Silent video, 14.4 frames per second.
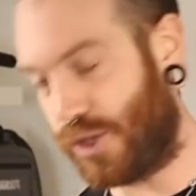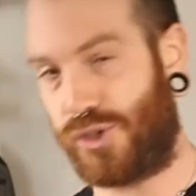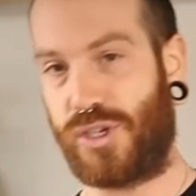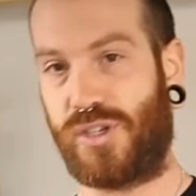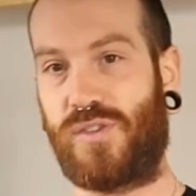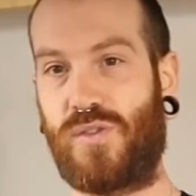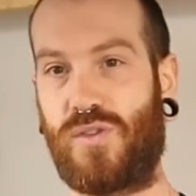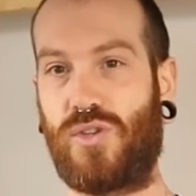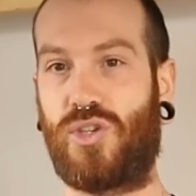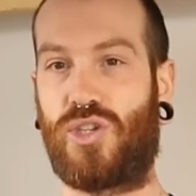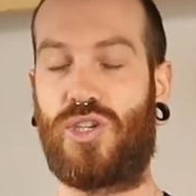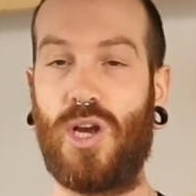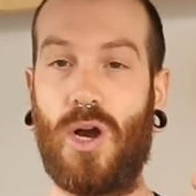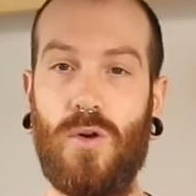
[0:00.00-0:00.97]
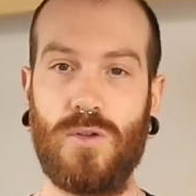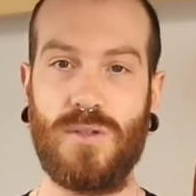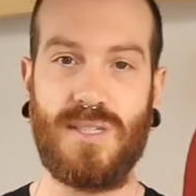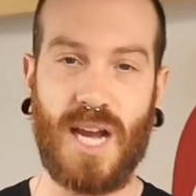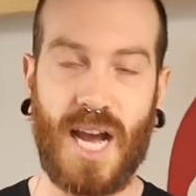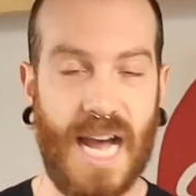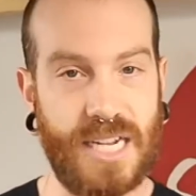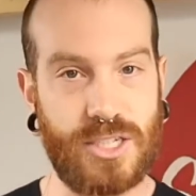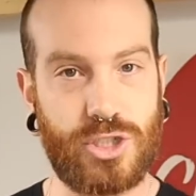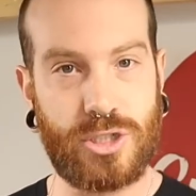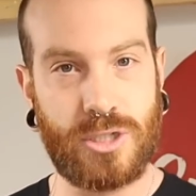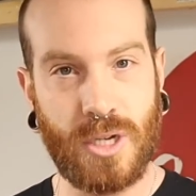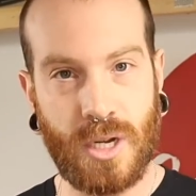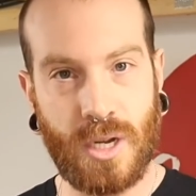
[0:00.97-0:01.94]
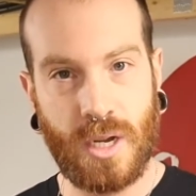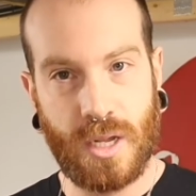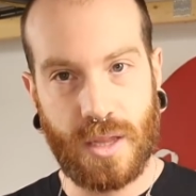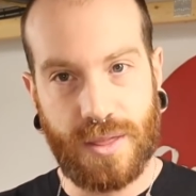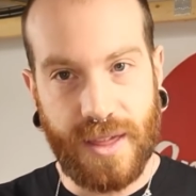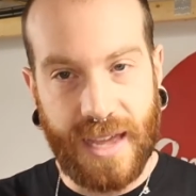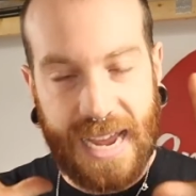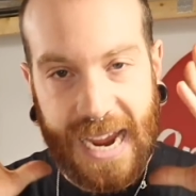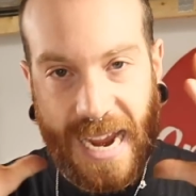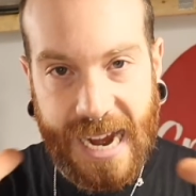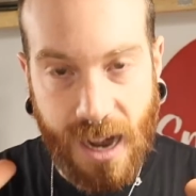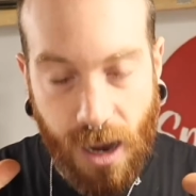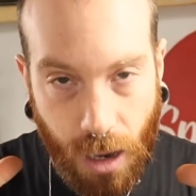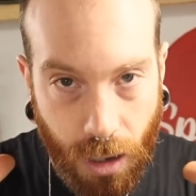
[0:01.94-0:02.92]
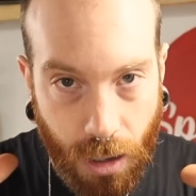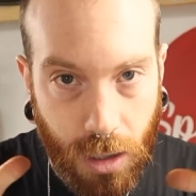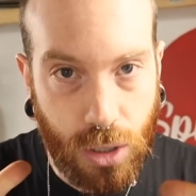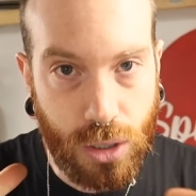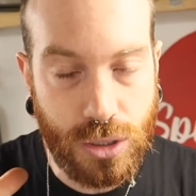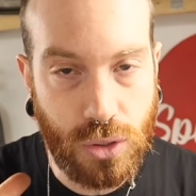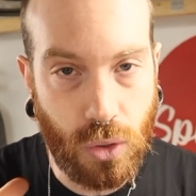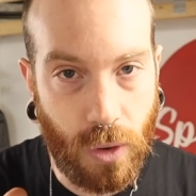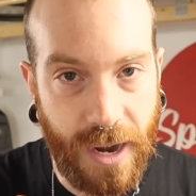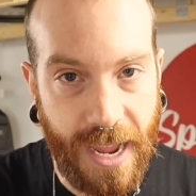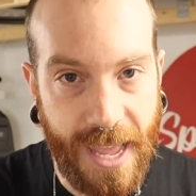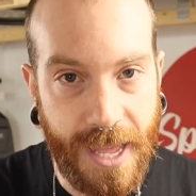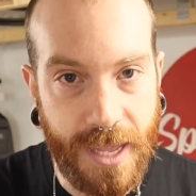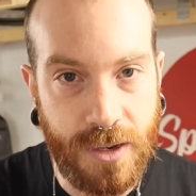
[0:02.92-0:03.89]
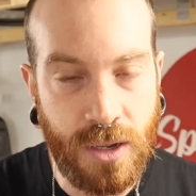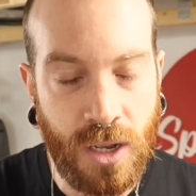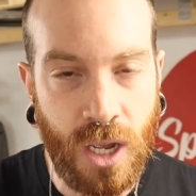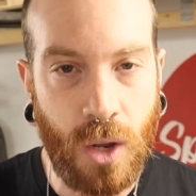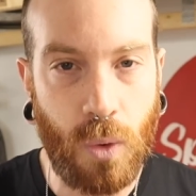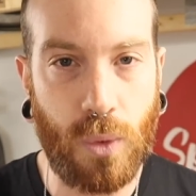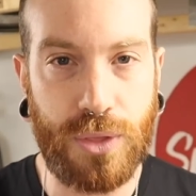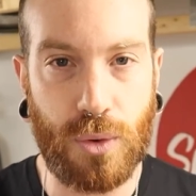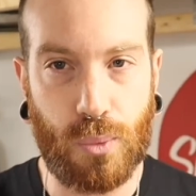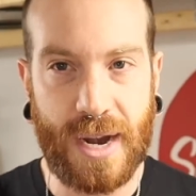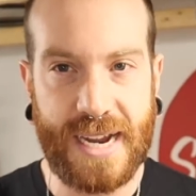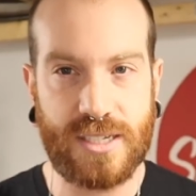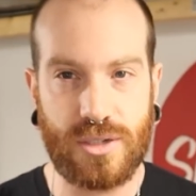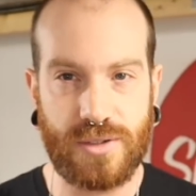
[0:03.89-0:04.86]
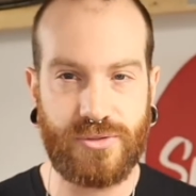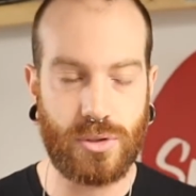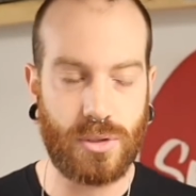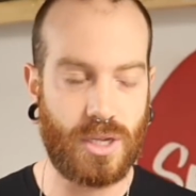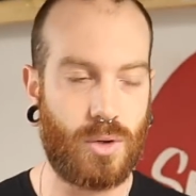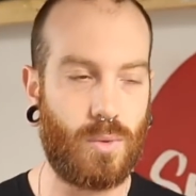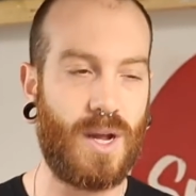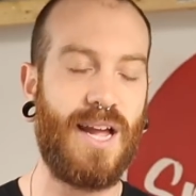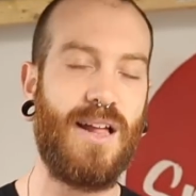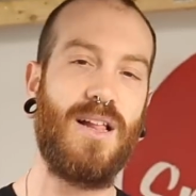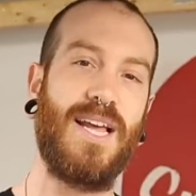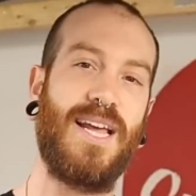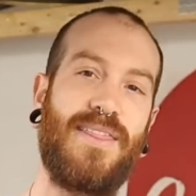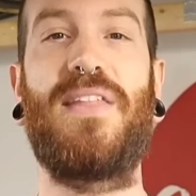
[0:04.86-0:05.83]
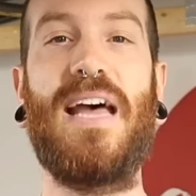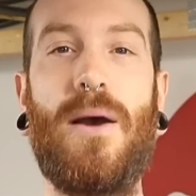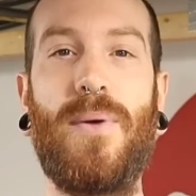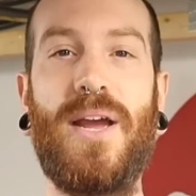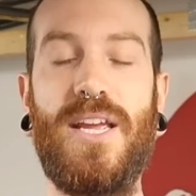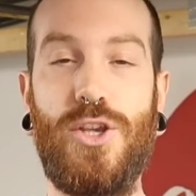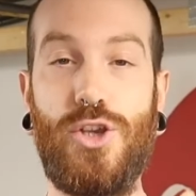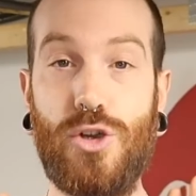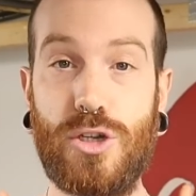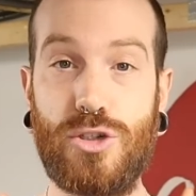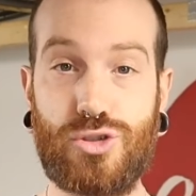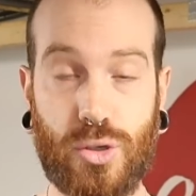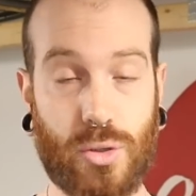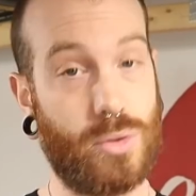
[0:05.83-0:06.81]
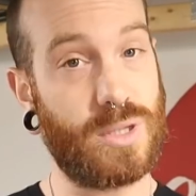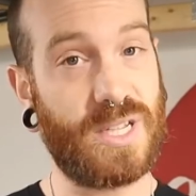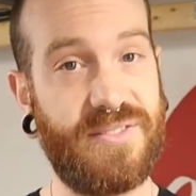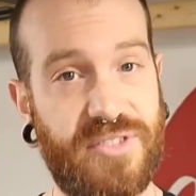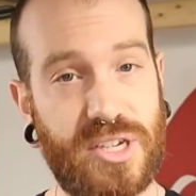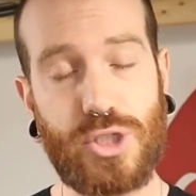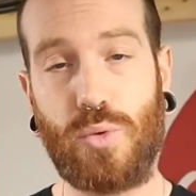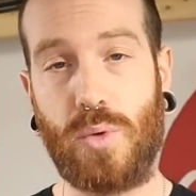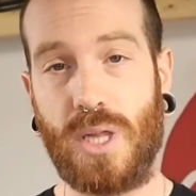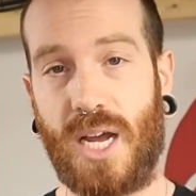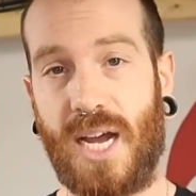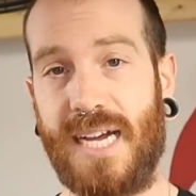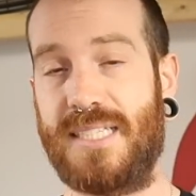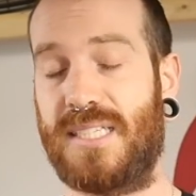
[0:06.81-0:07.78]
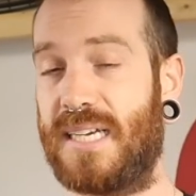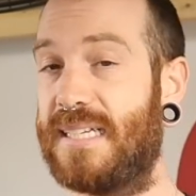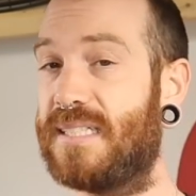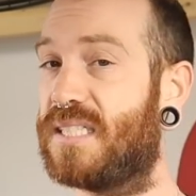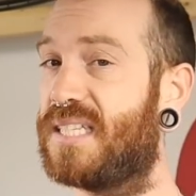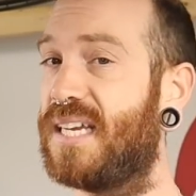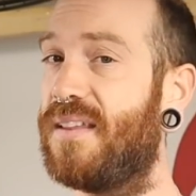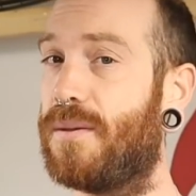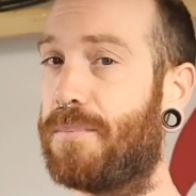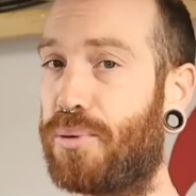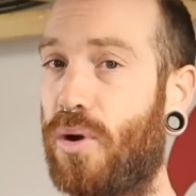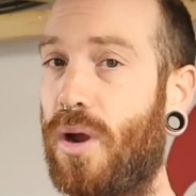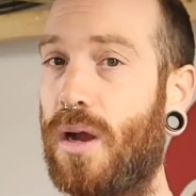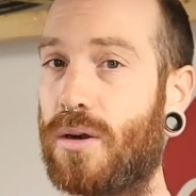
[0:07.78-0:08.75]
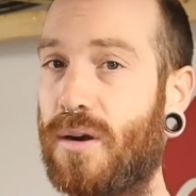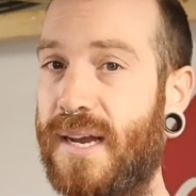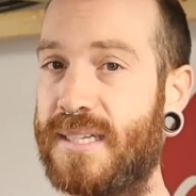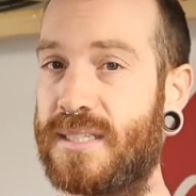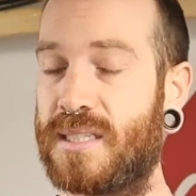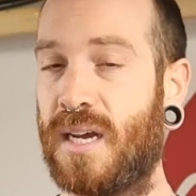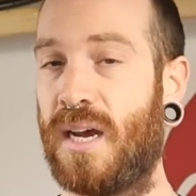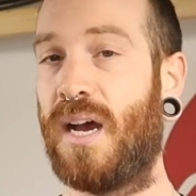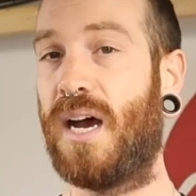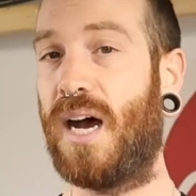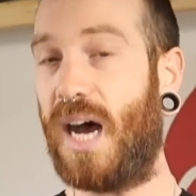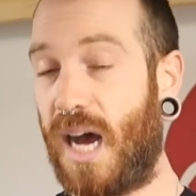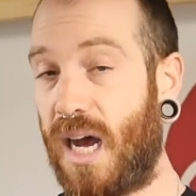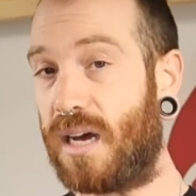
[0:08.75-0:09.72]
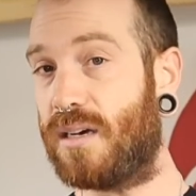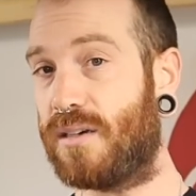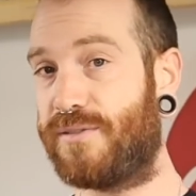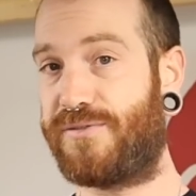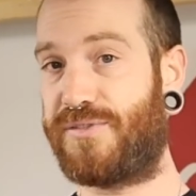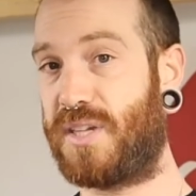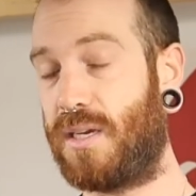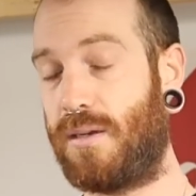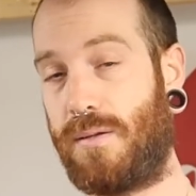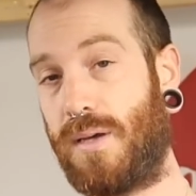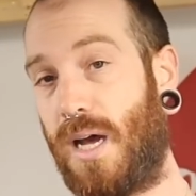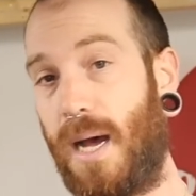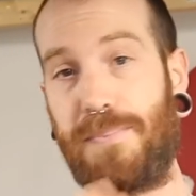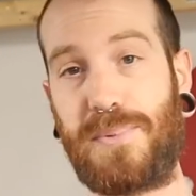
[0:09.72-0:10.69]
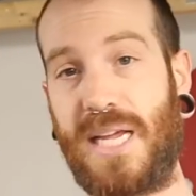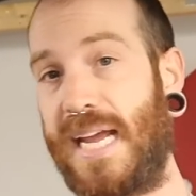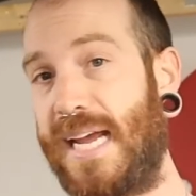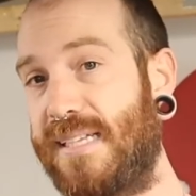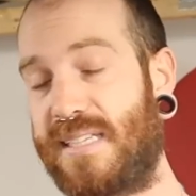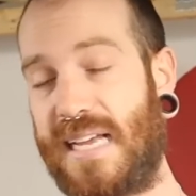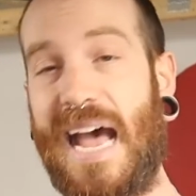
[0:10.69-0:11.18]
You just don't touch the hair on your head with a razor for a little while. That way you can truly visualize and see the progress of the updates